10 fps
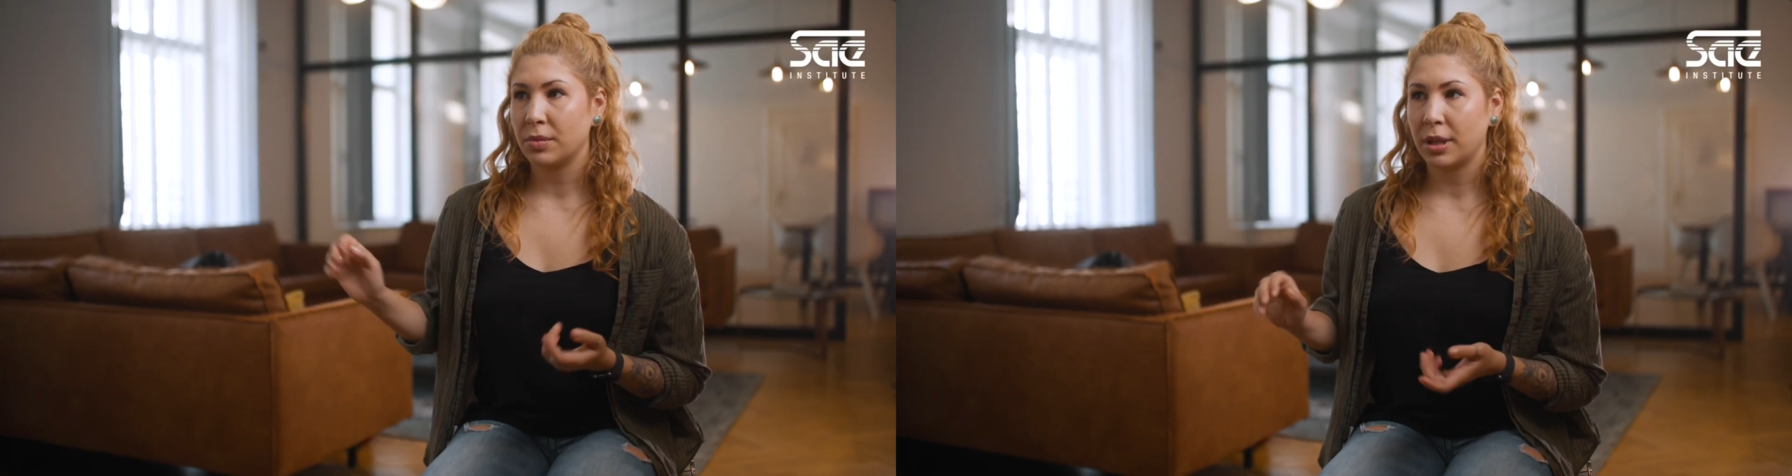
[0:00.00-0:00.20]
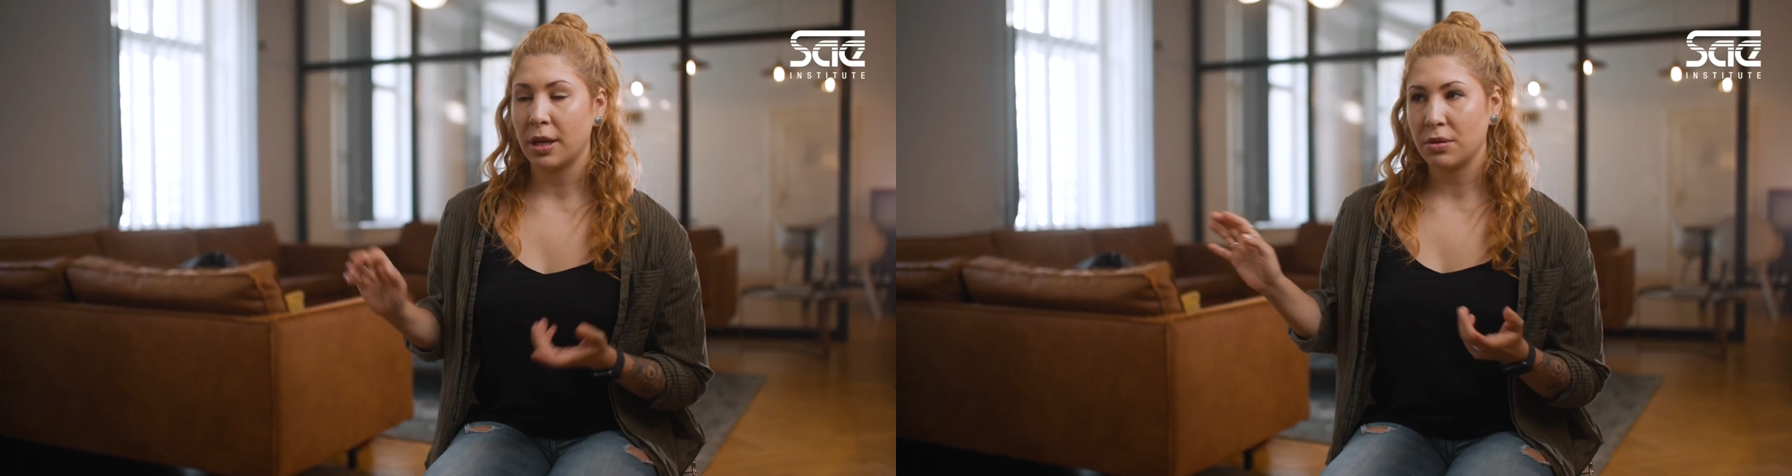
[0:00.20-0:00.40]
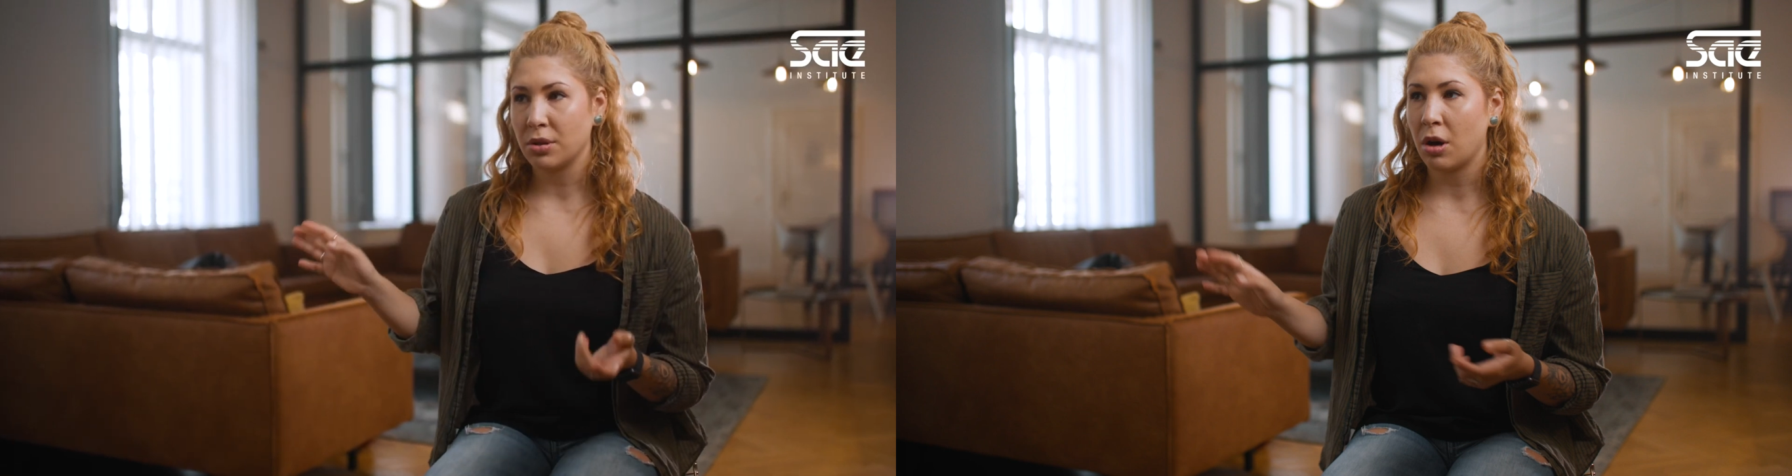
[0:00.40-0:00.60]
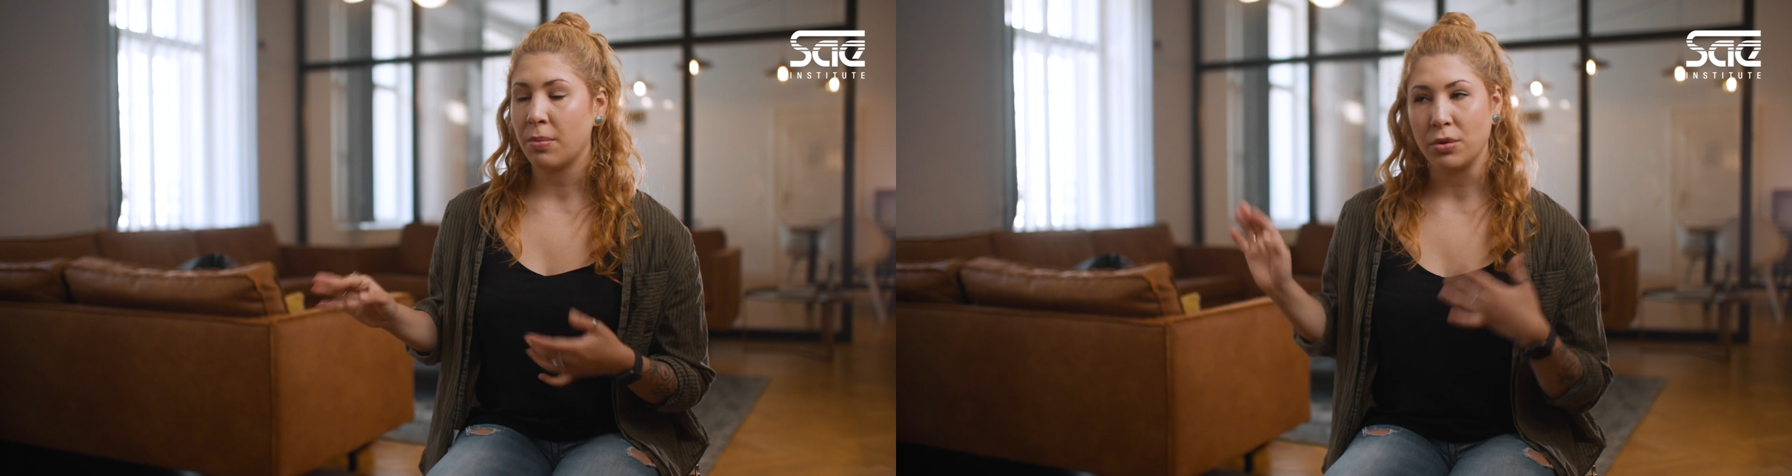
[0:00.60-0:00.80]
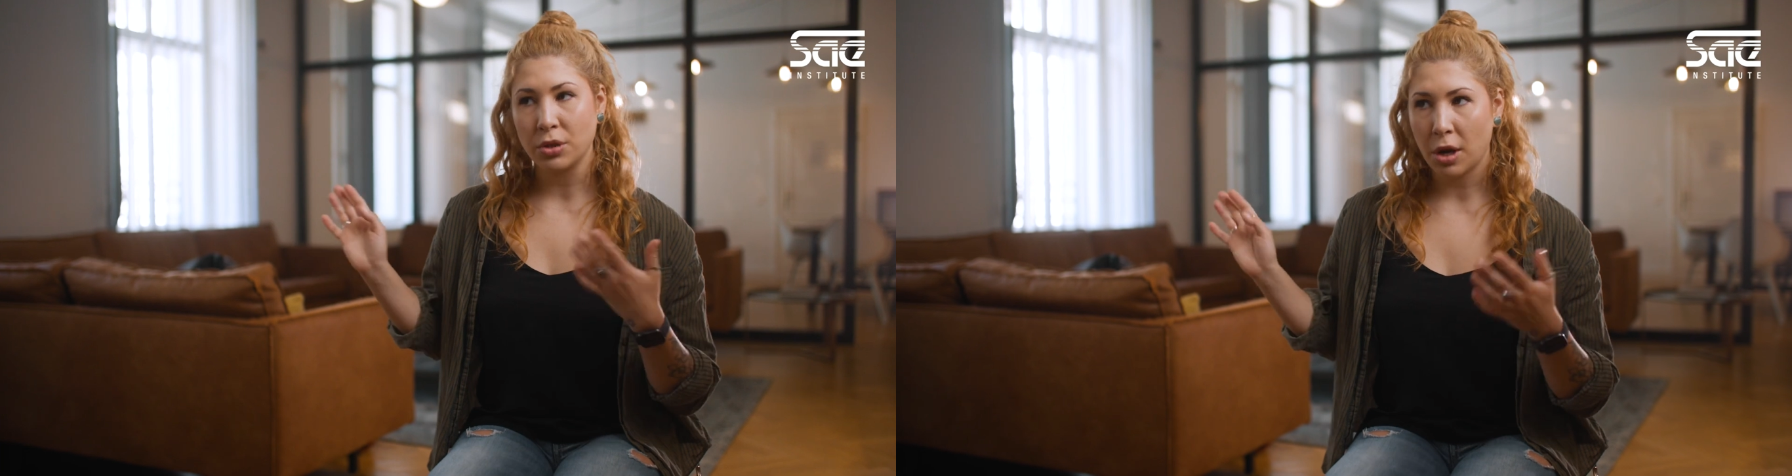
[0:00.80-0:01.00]
get a
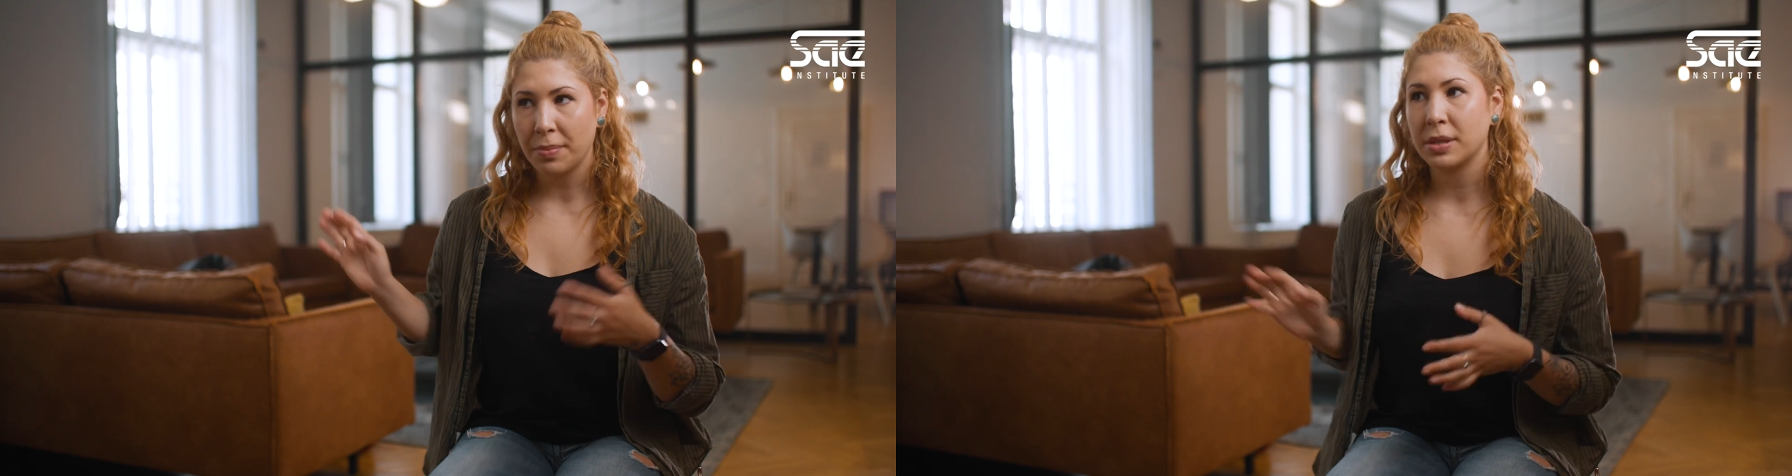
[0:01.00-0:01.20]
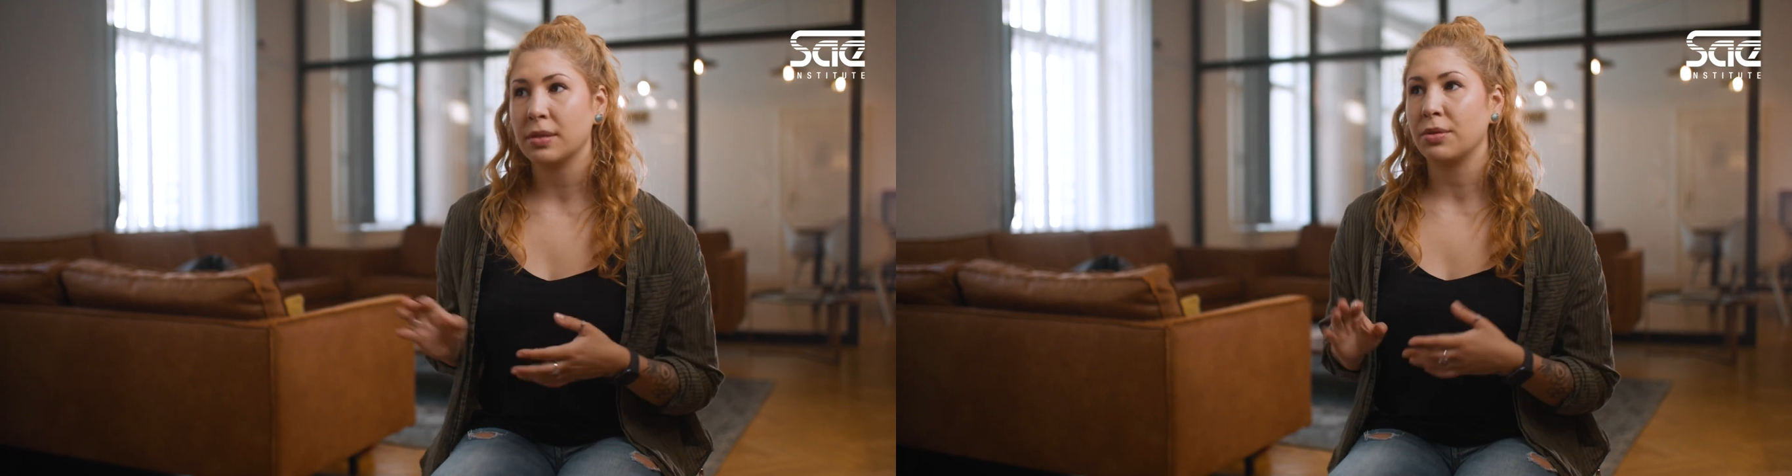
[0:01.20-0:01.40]
job or jobs